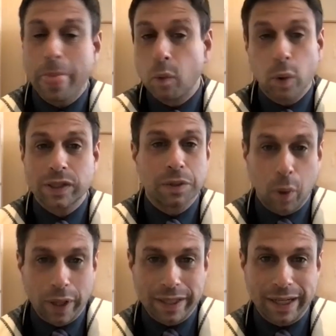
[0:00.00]
What's the
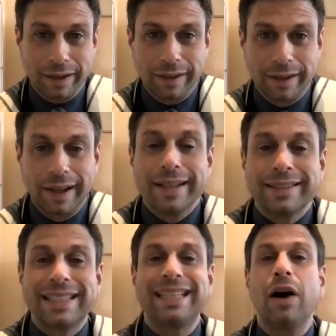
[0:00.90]
point here?
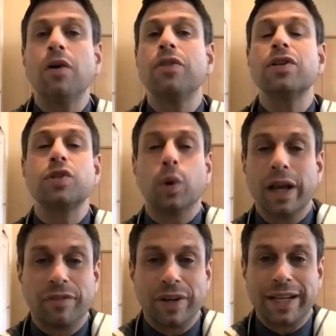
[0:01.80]
To tell the story
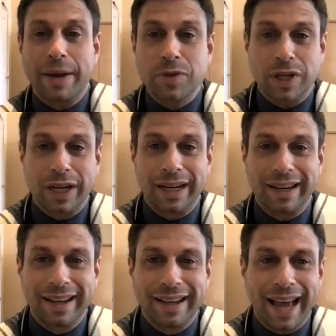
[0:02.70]
of redemption